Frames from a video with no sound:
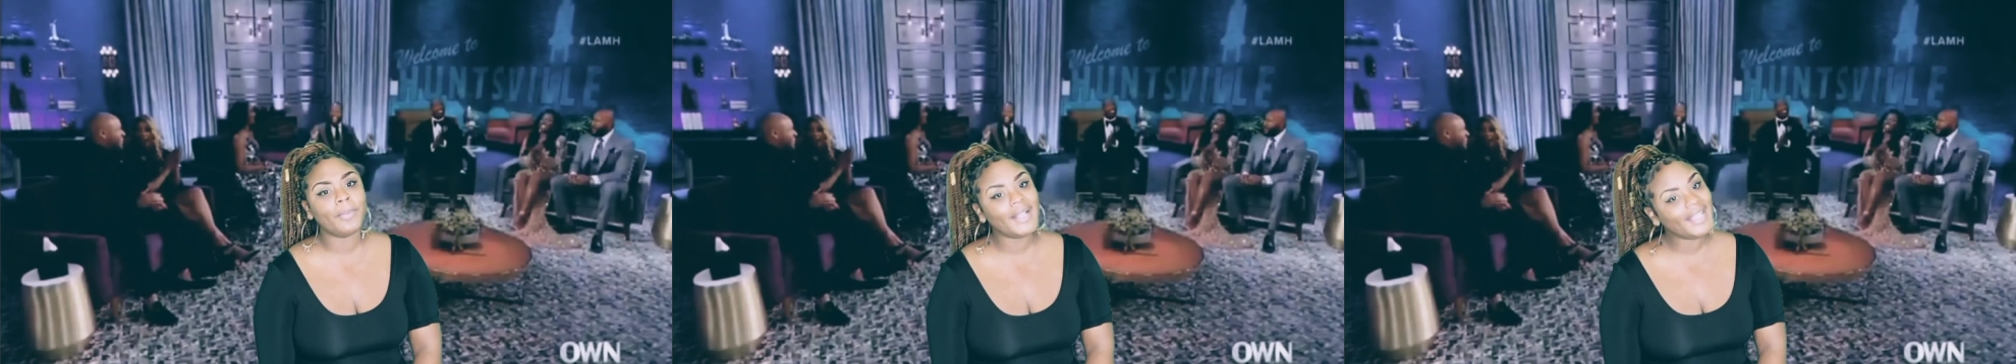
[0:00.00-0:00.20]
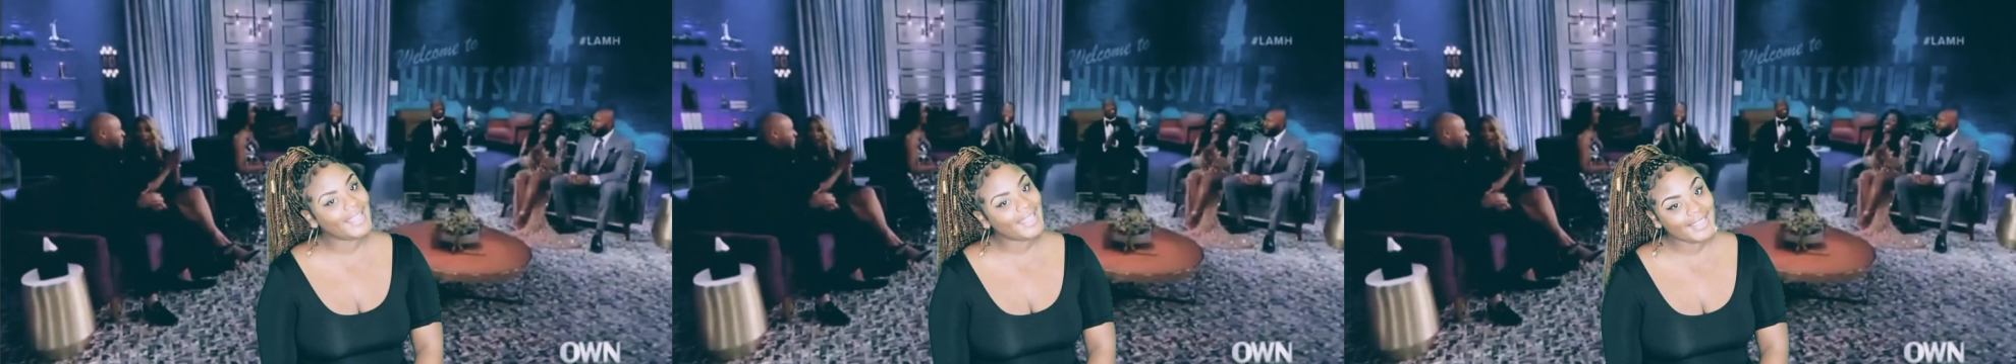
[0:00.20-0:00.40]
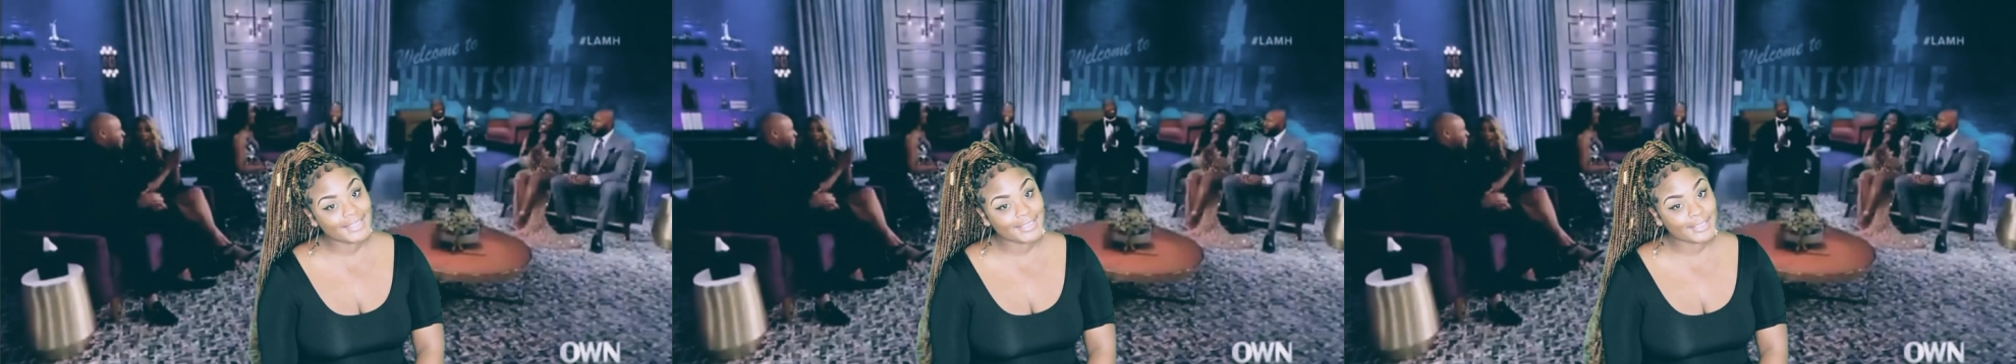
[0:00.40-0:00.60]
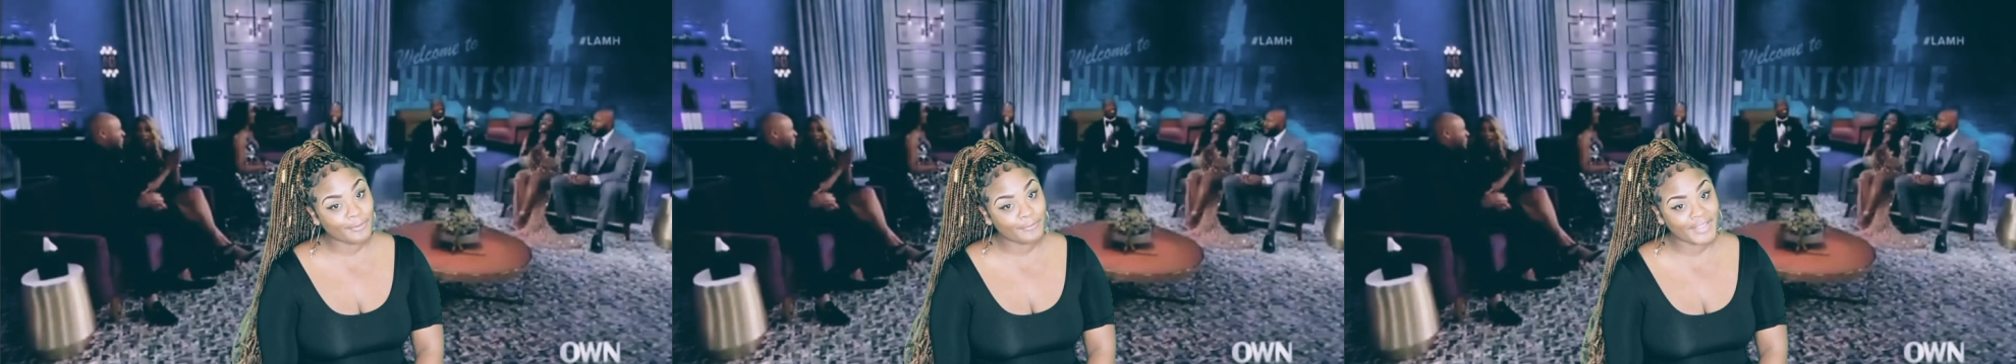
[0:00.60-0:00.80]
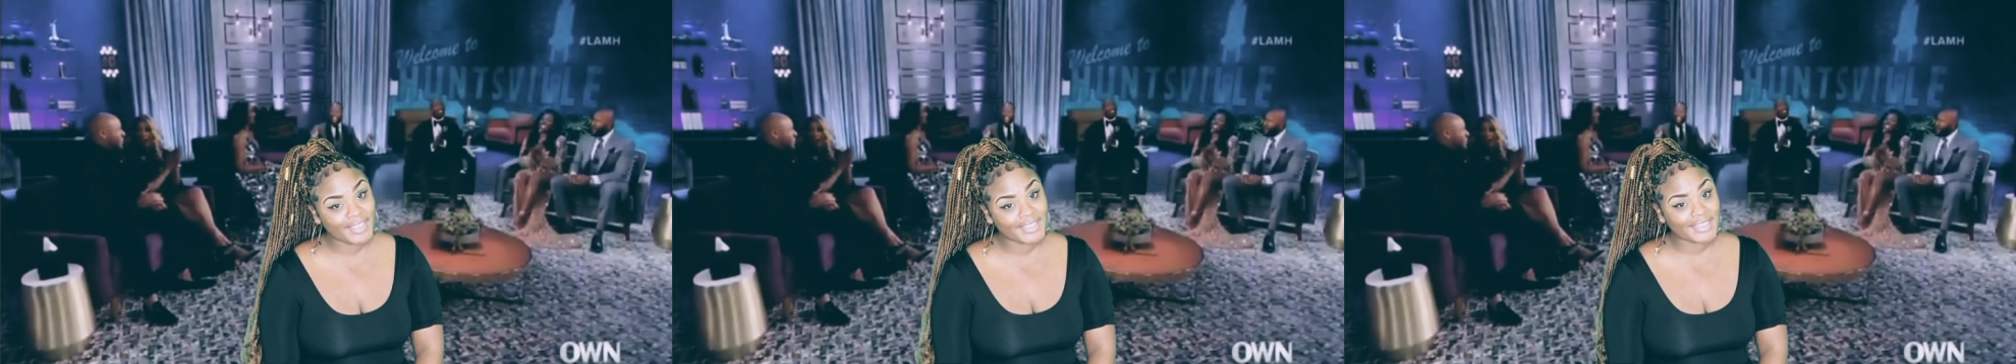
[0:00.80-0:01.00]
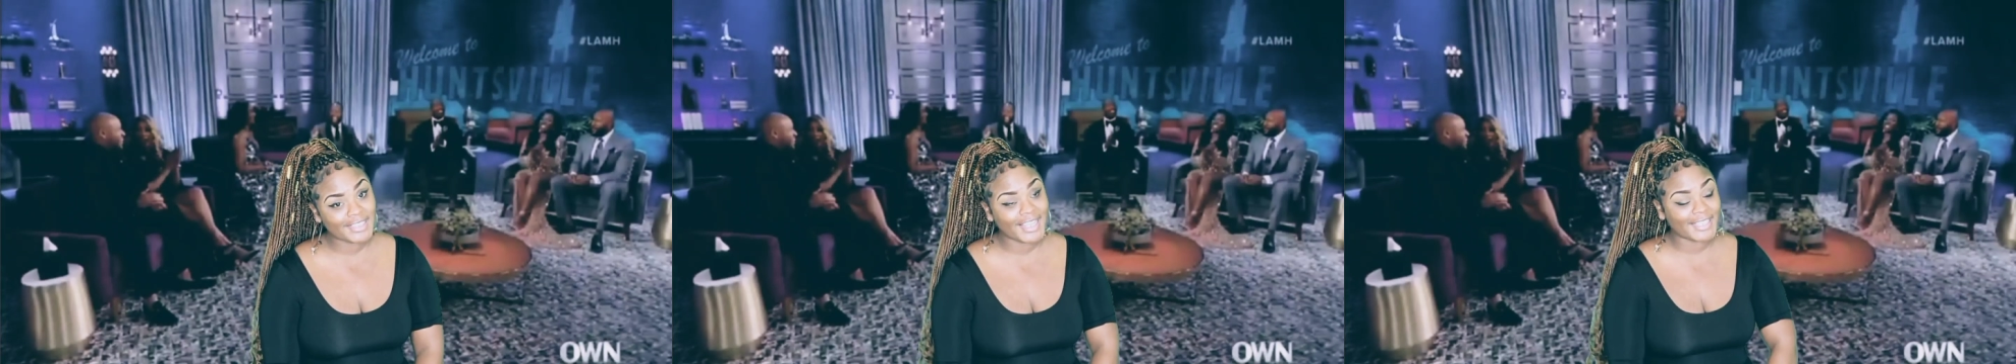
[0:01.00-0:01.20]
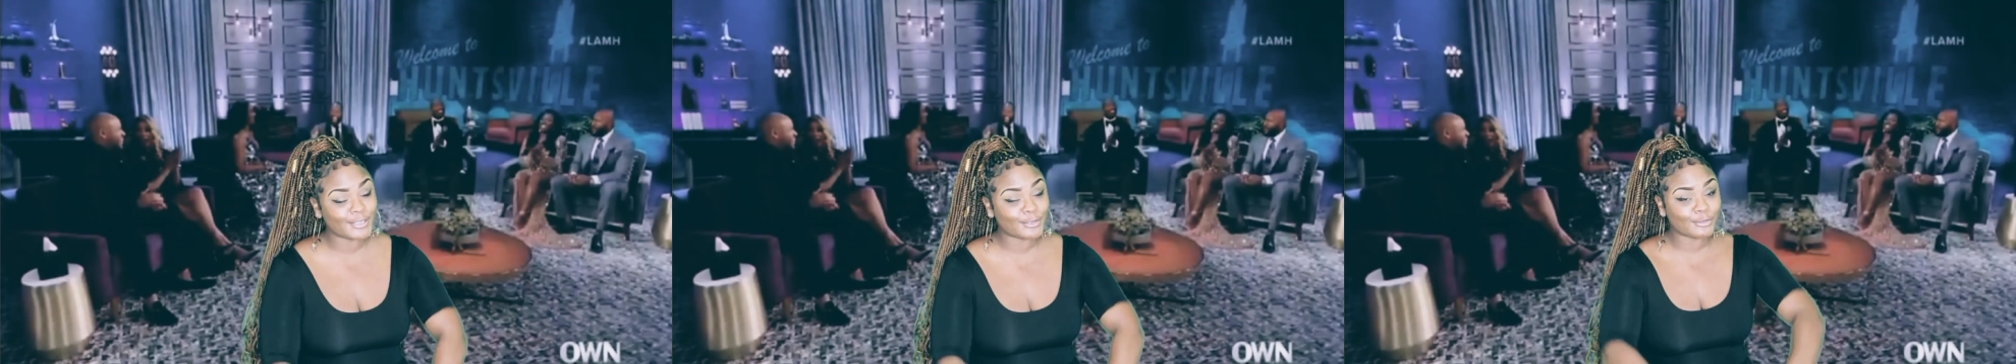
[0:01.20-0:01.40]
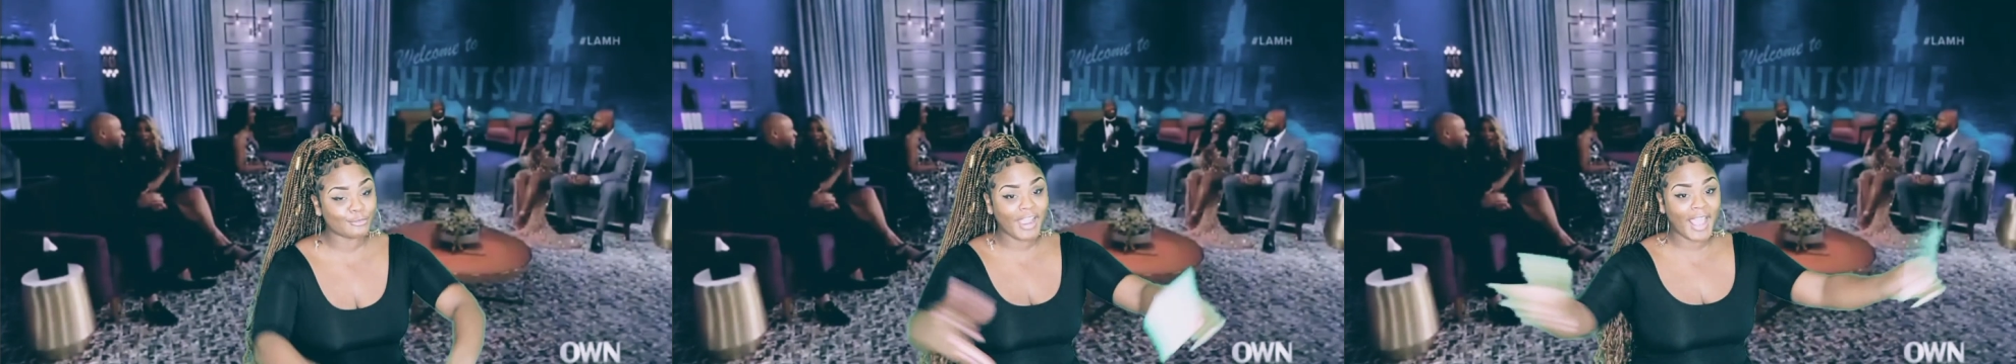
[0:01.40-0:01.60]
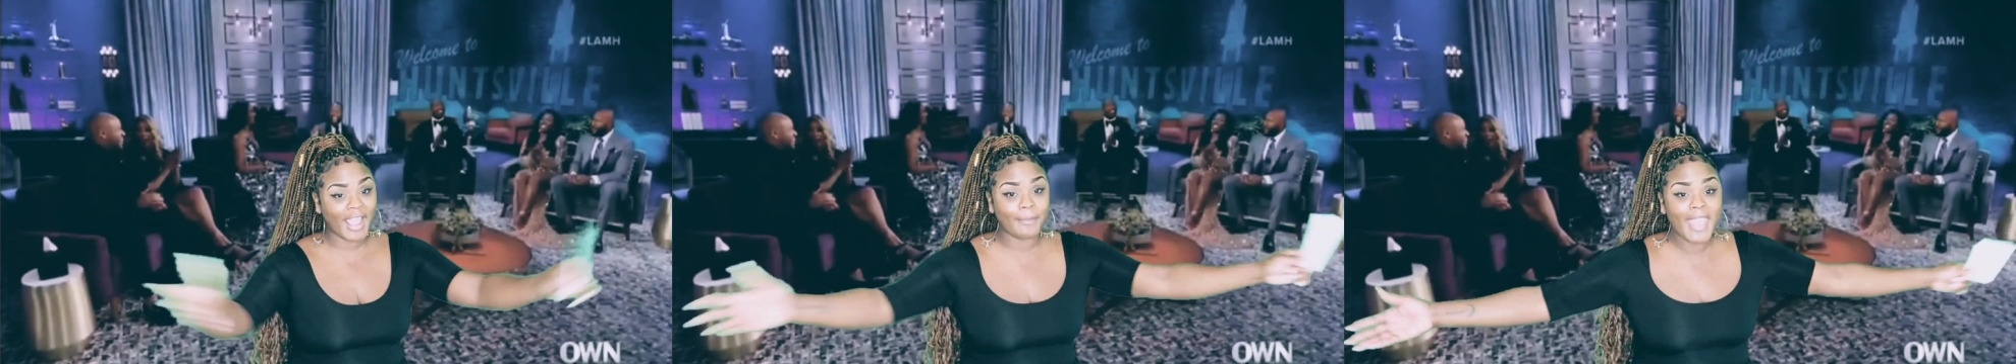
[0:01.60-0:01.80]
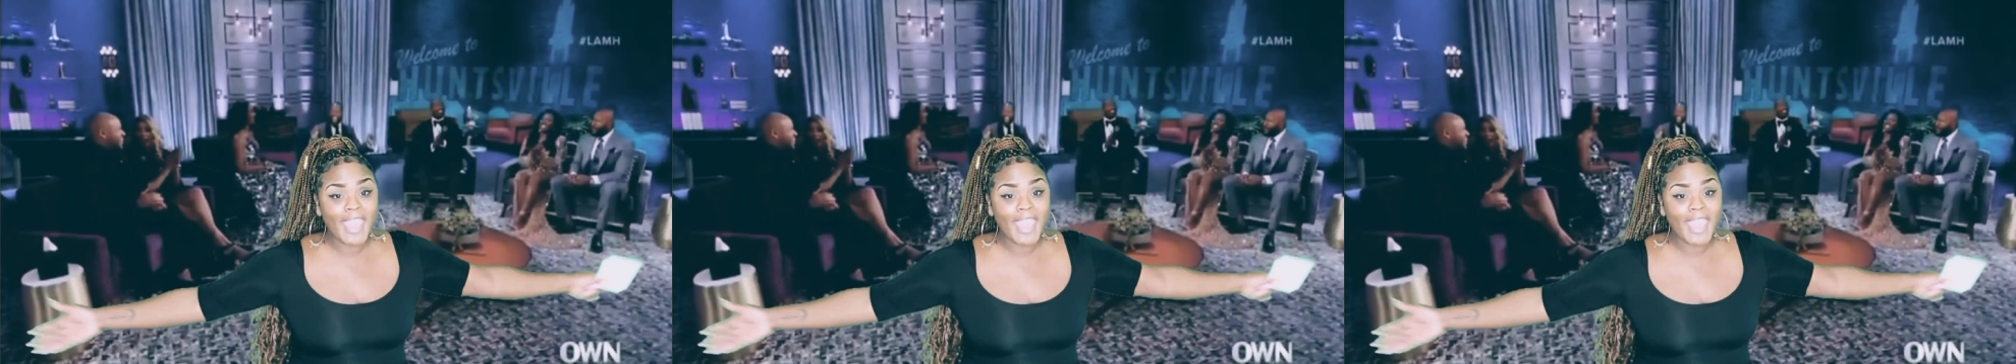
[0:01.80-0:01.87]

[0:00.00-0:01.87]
Please don't forget to like, subscribe,